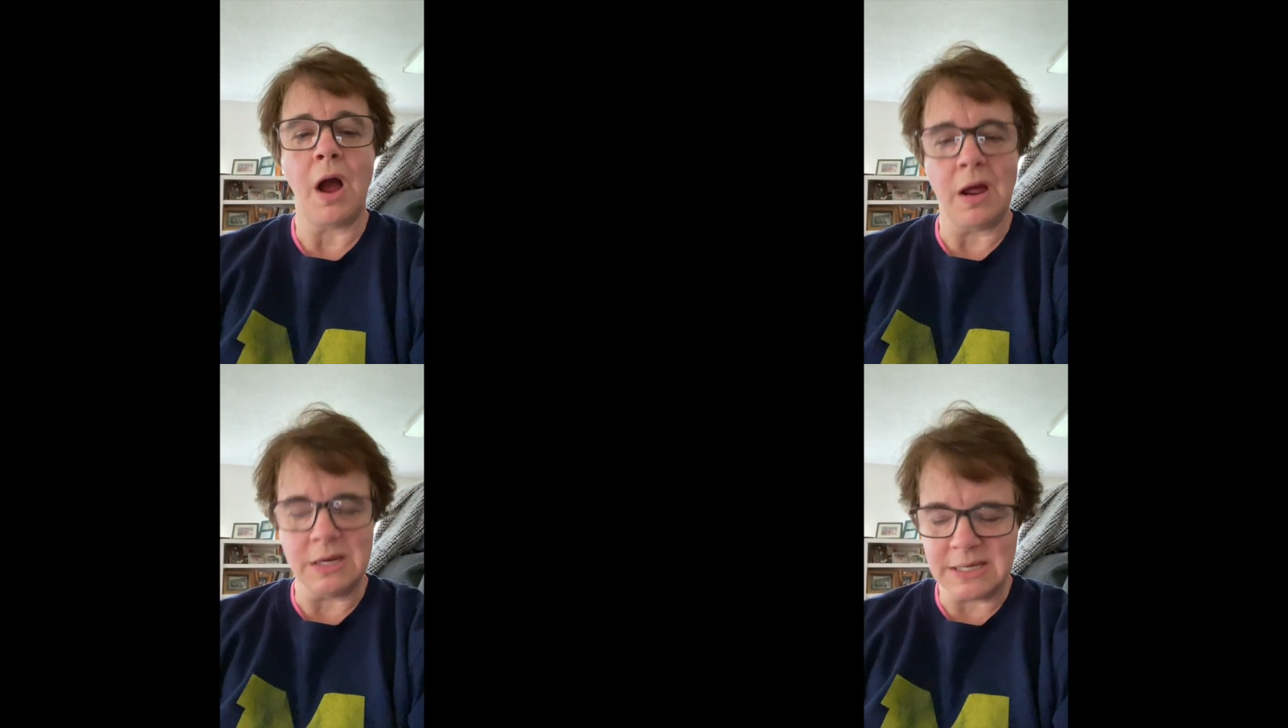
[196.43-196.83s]

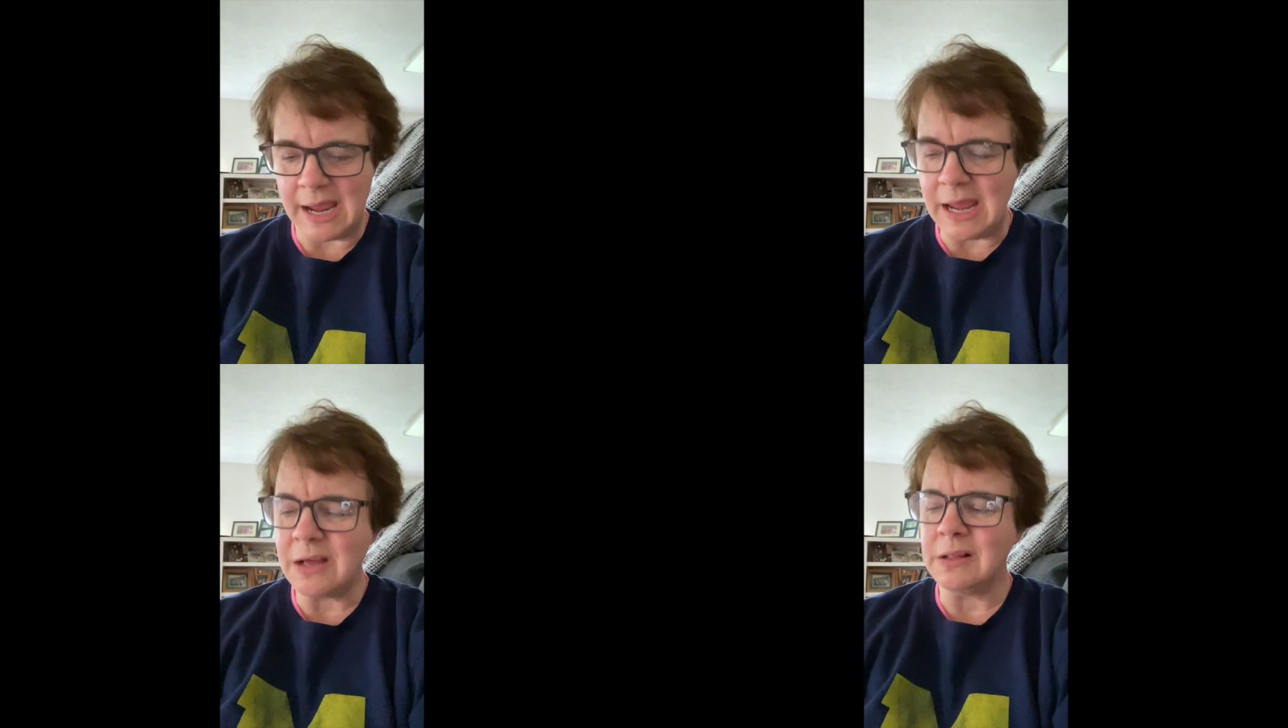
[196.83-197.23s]

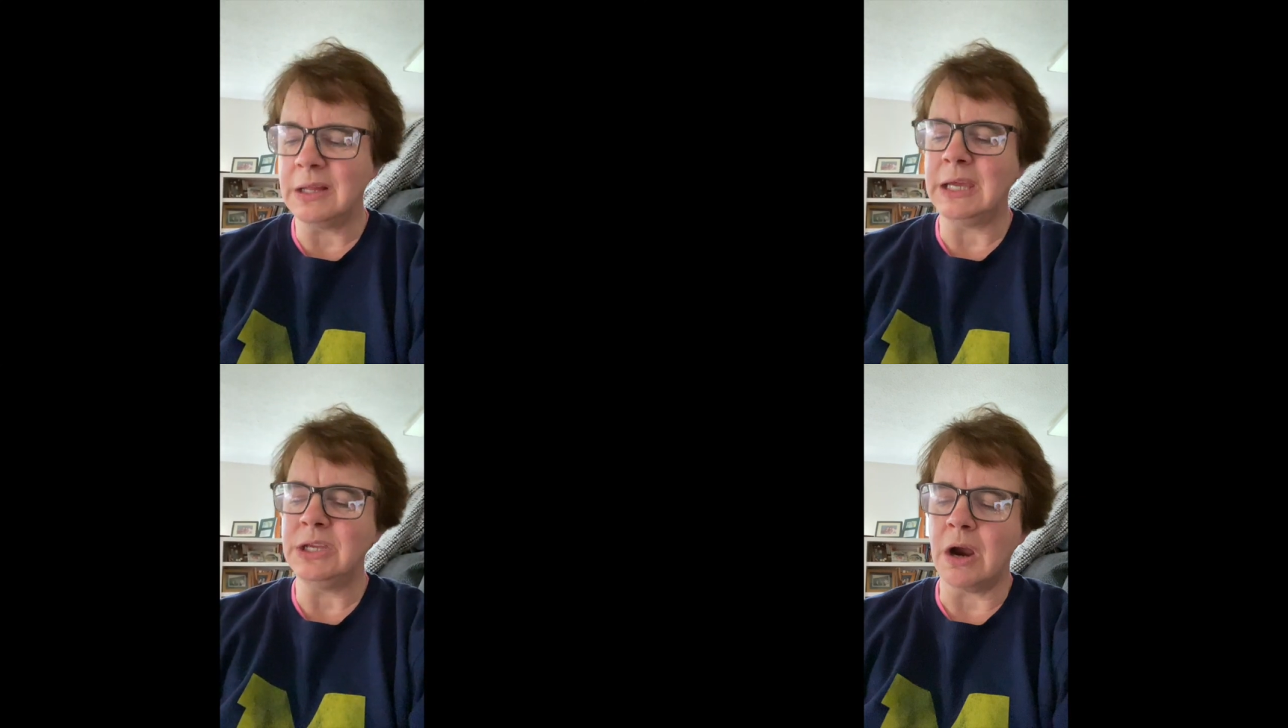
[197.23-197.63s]

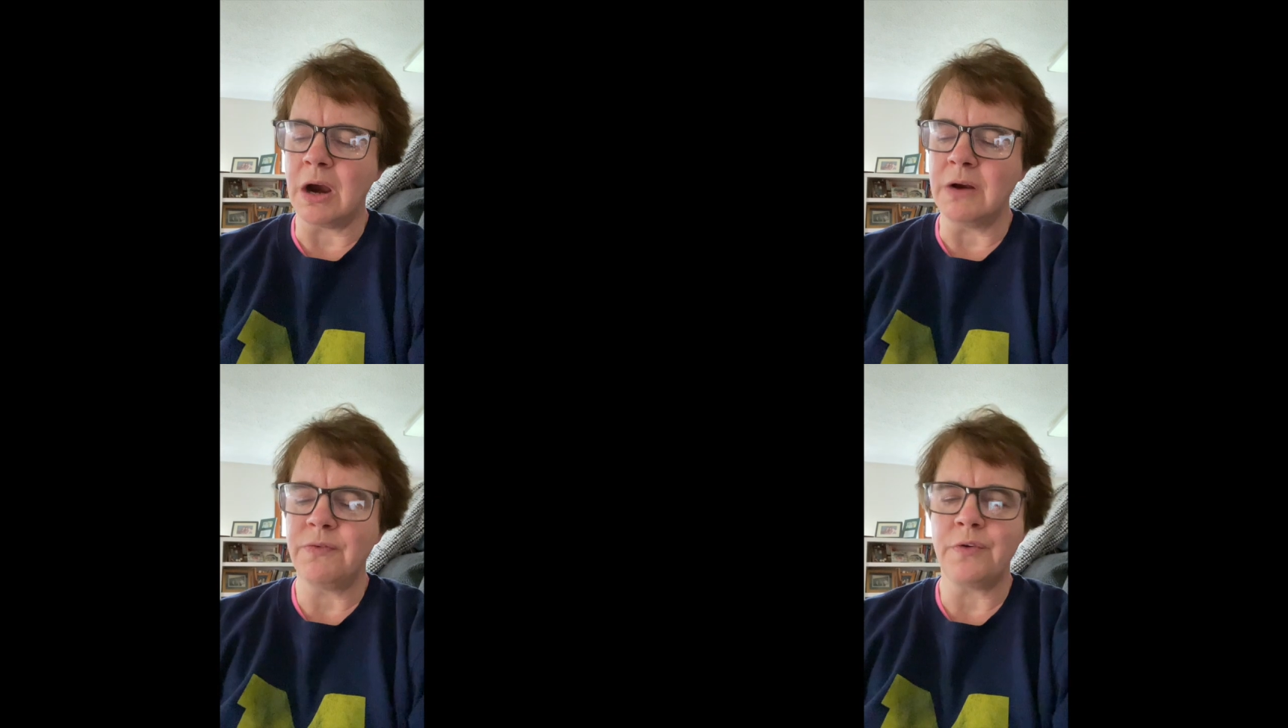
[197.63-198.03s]
untangling
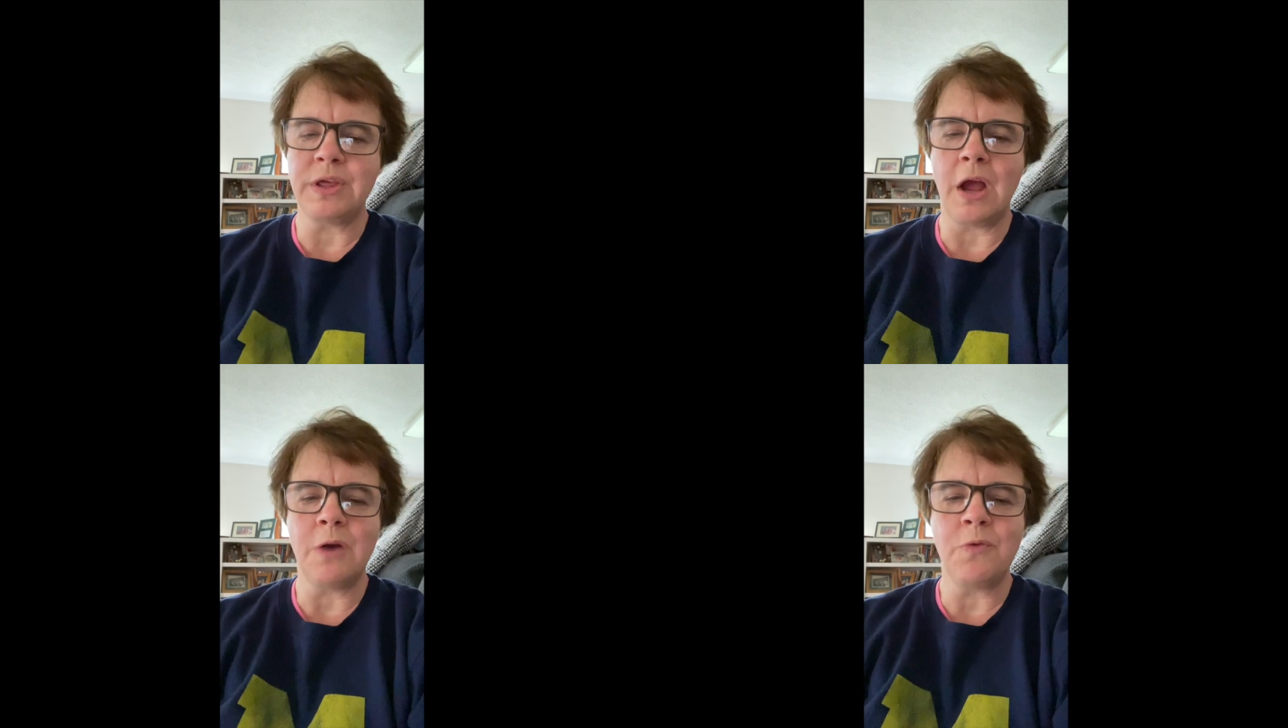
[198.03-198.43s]
yarn for
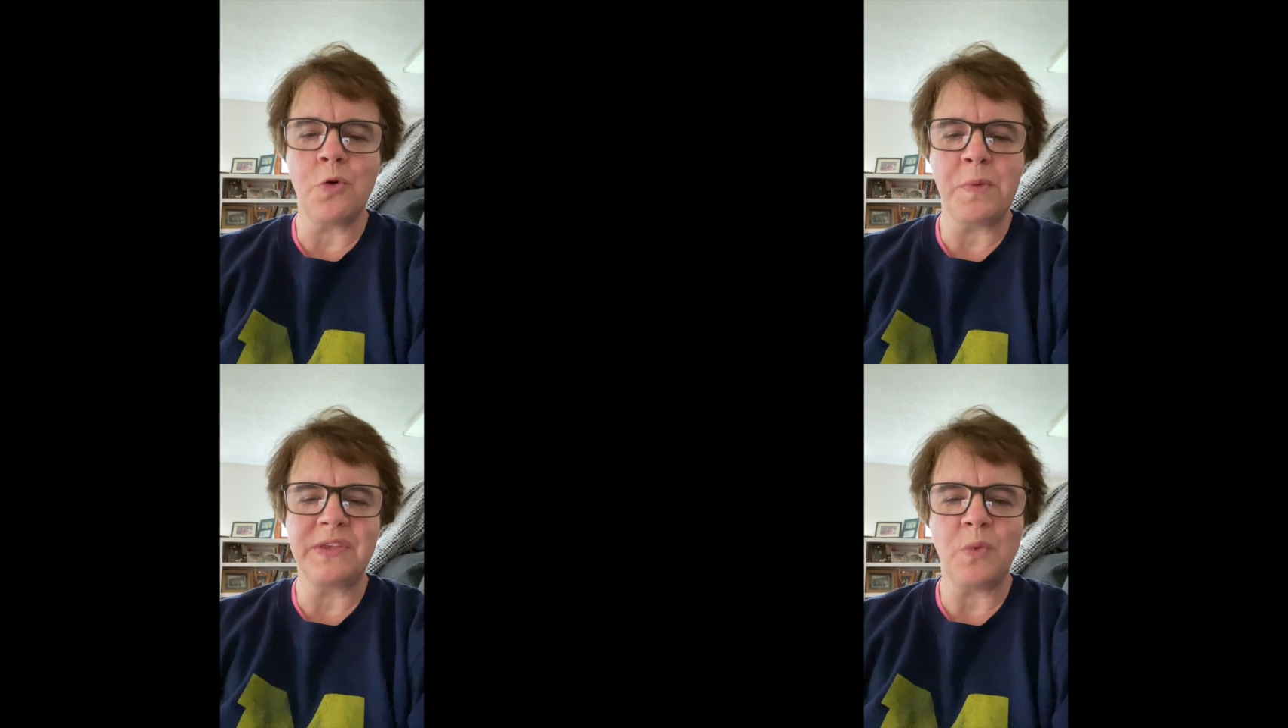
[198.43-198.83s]
the art
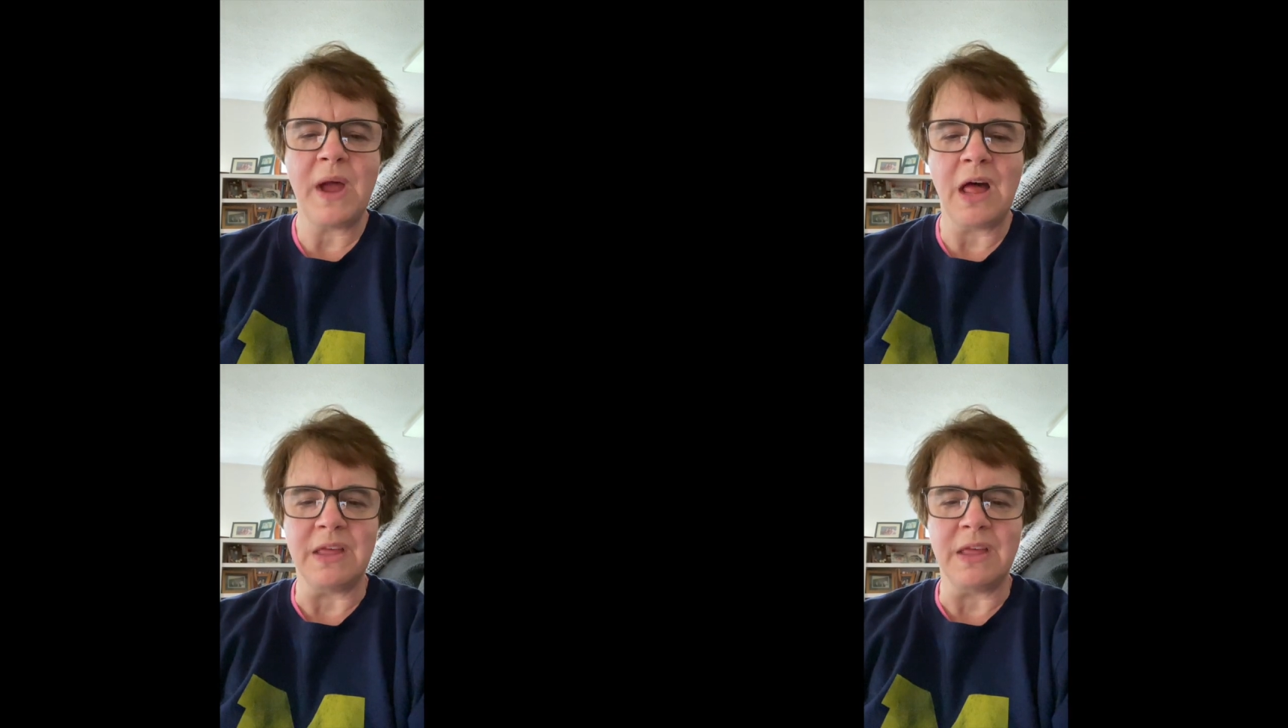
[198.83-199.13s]
room as well.